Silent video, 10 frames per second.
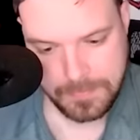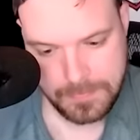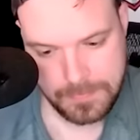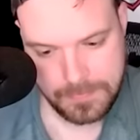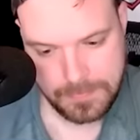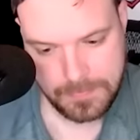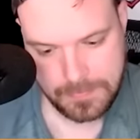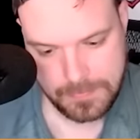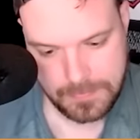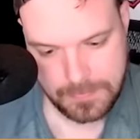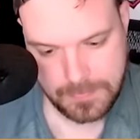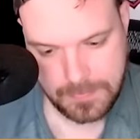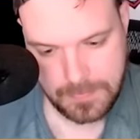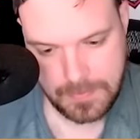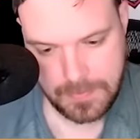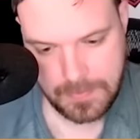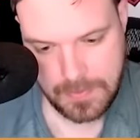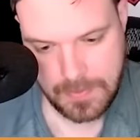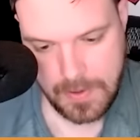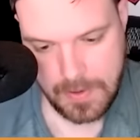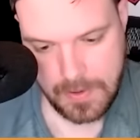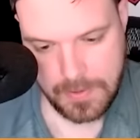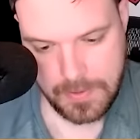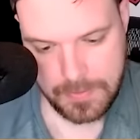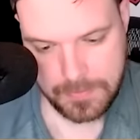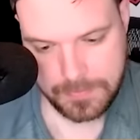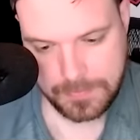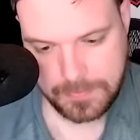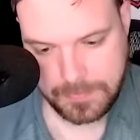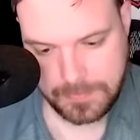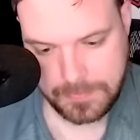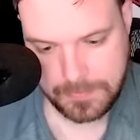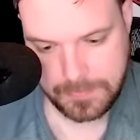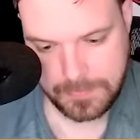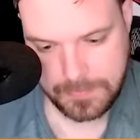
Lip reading: [no speech]